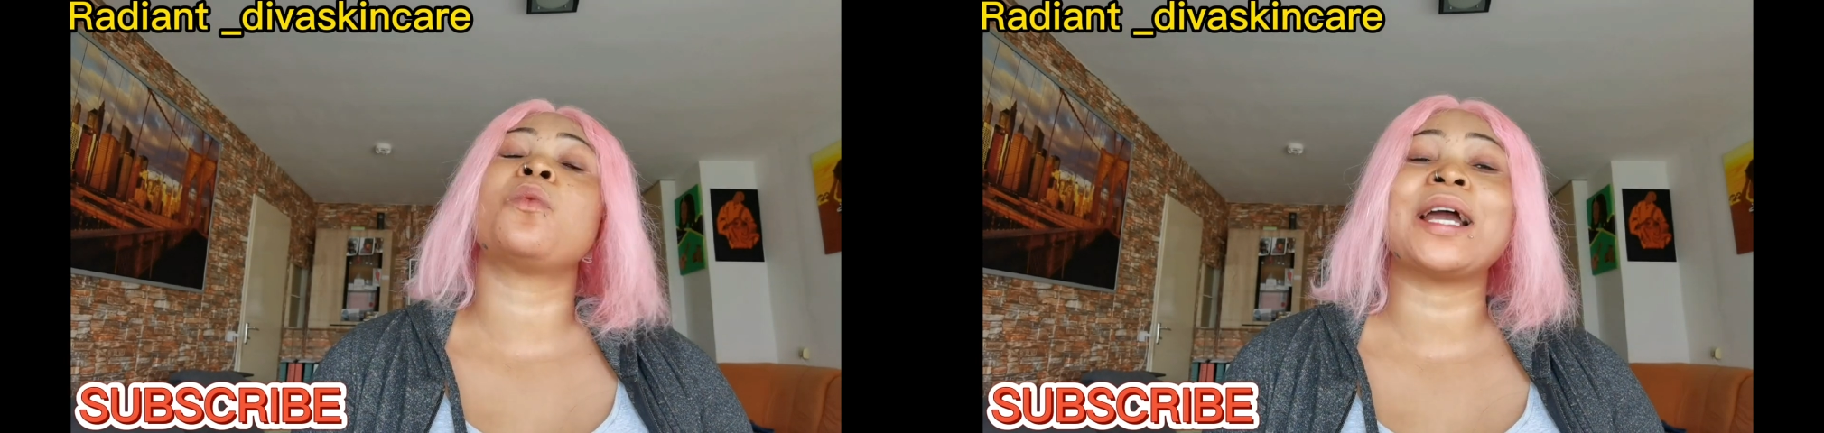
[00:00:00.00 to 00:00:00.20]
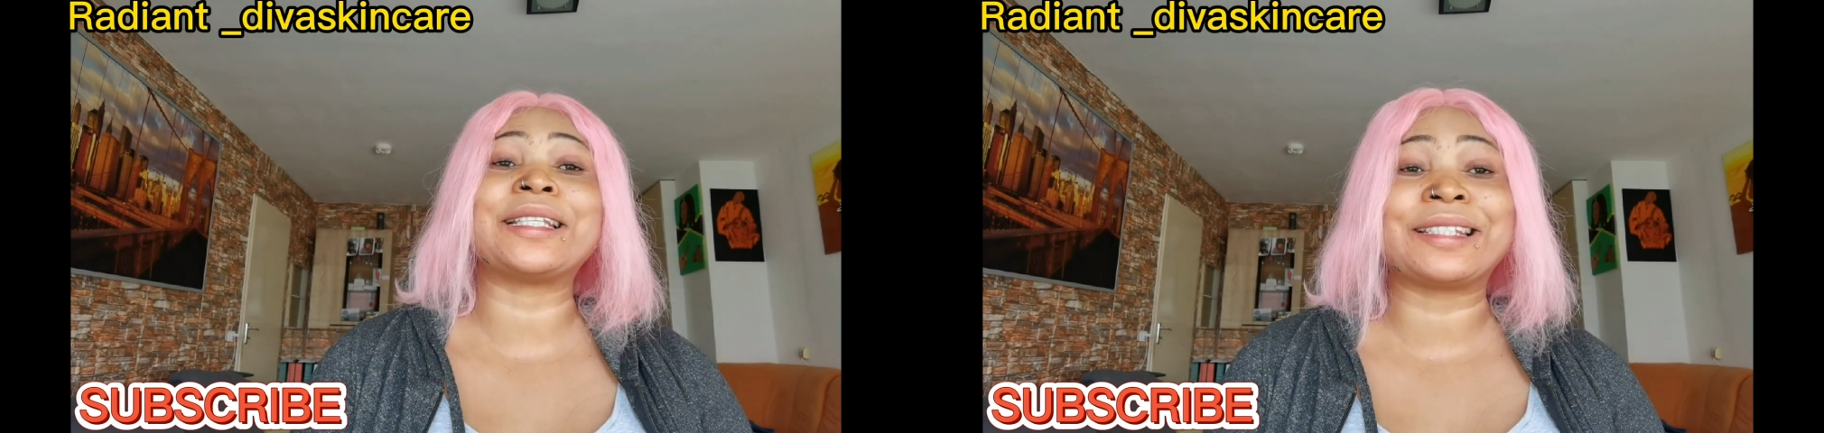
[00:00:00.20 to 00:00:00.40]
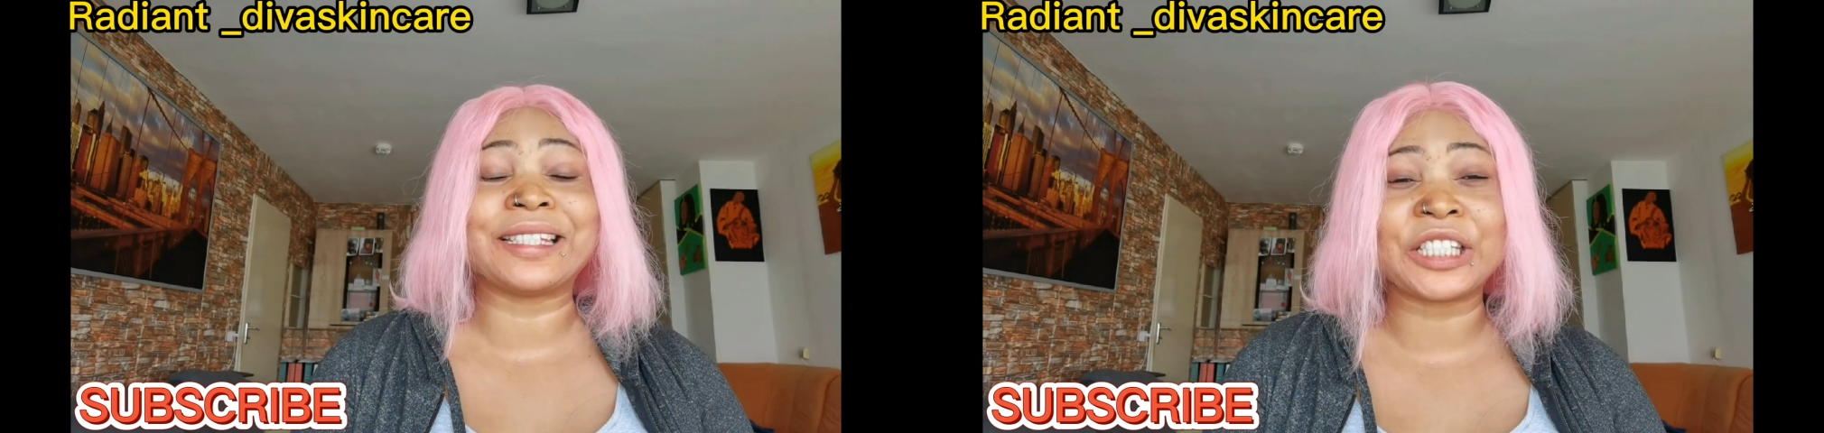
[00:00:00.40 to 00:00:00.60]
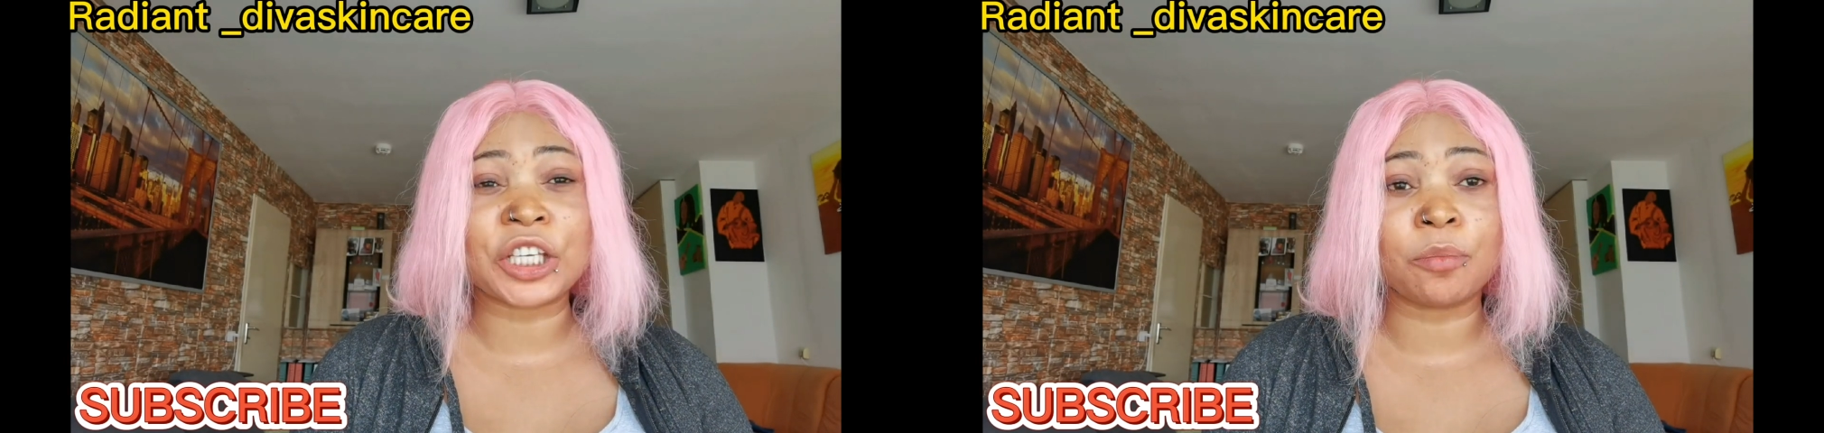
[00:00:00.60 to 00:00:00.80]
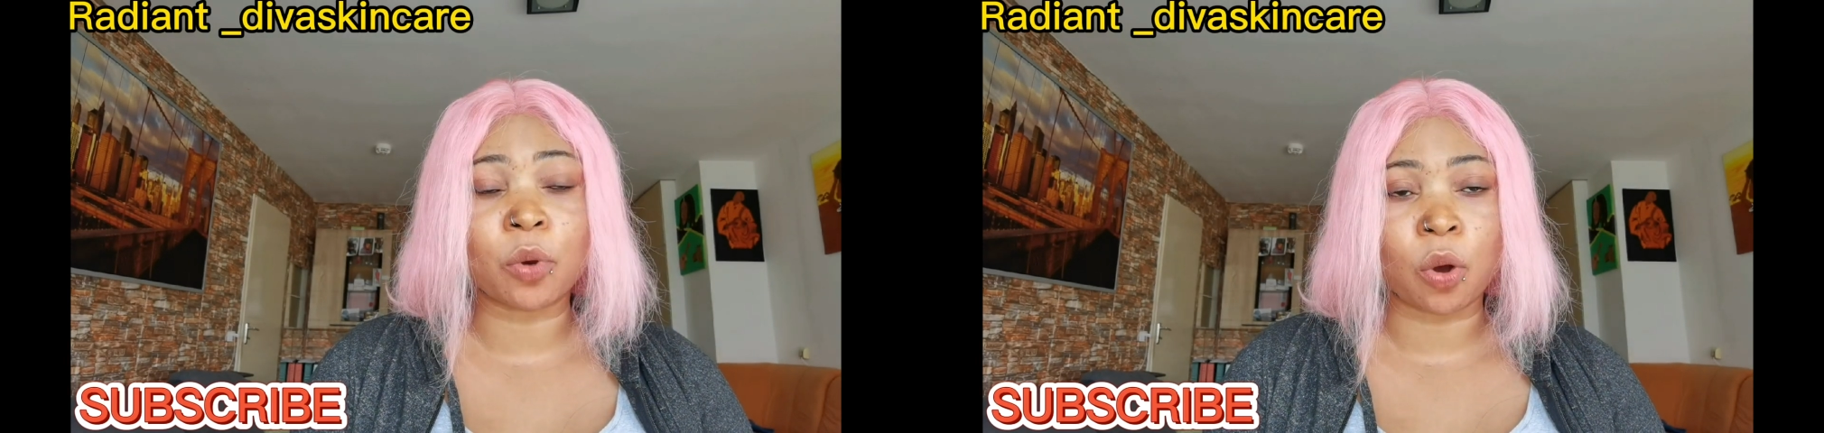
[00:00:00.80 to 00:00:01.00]
wet
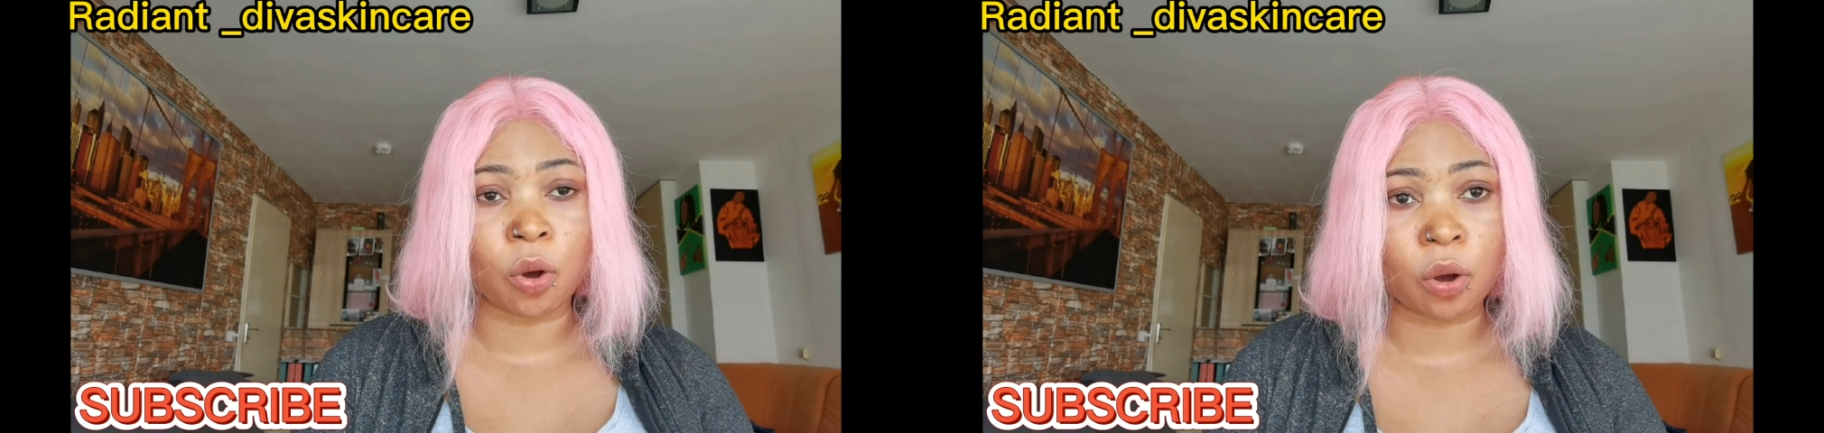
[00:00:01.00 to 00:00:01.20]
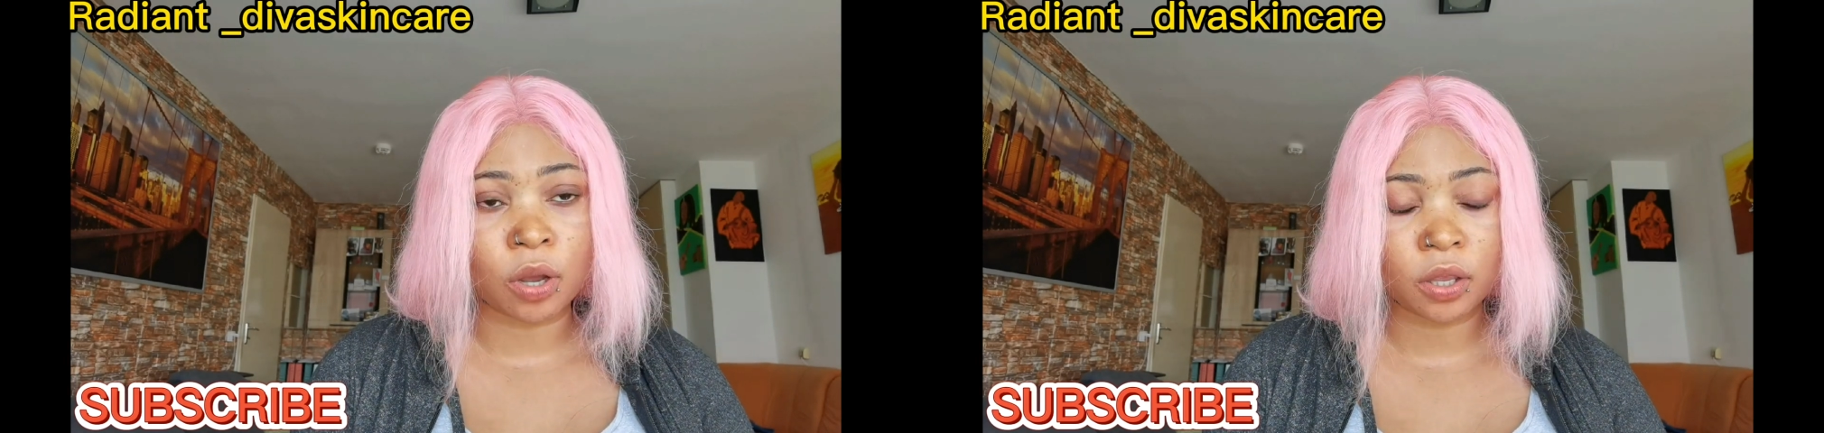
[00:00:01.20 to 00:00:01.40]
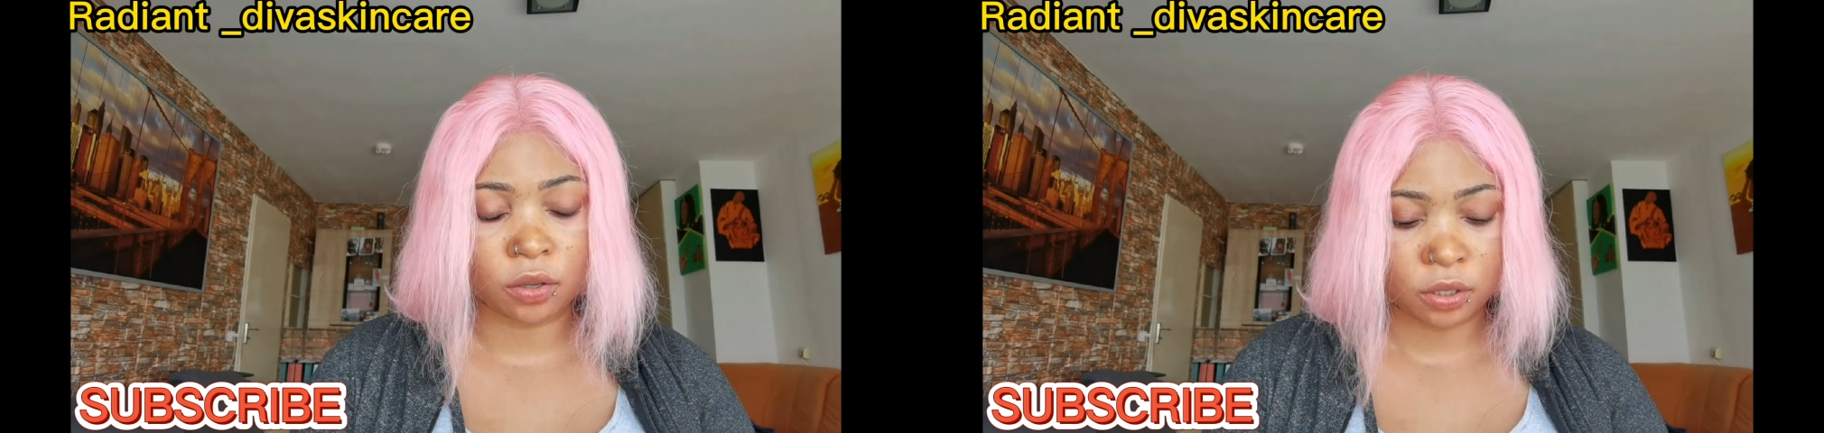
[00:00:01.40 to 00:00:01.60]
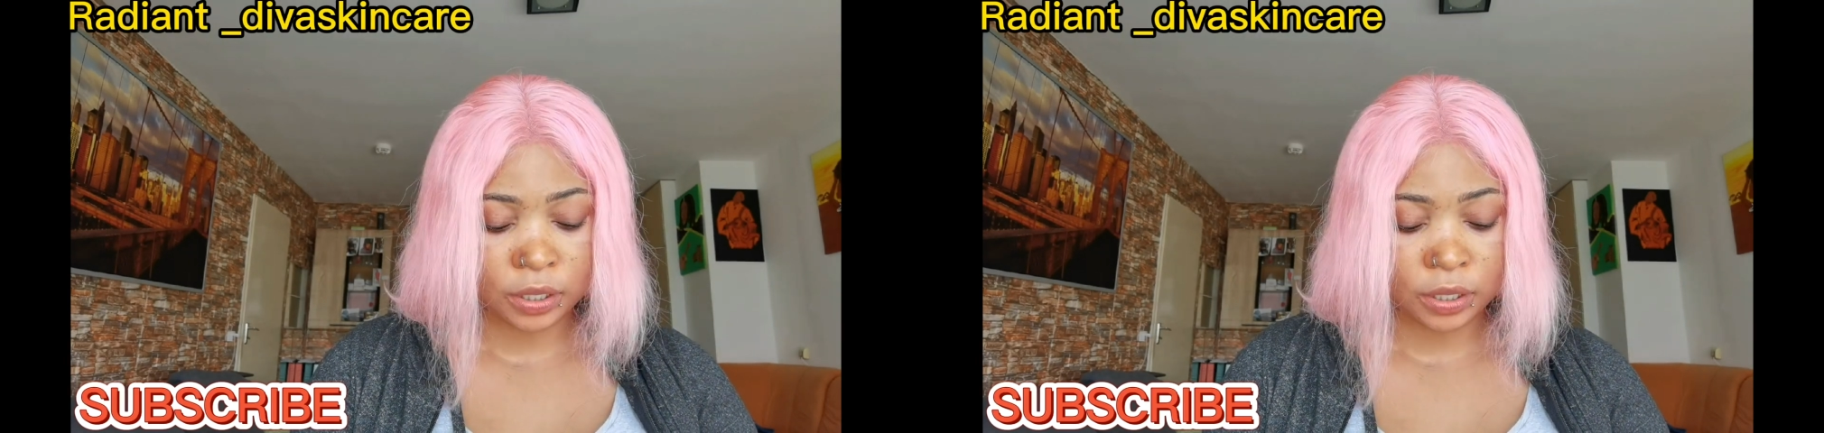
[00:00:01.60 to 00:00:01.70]
gym oil.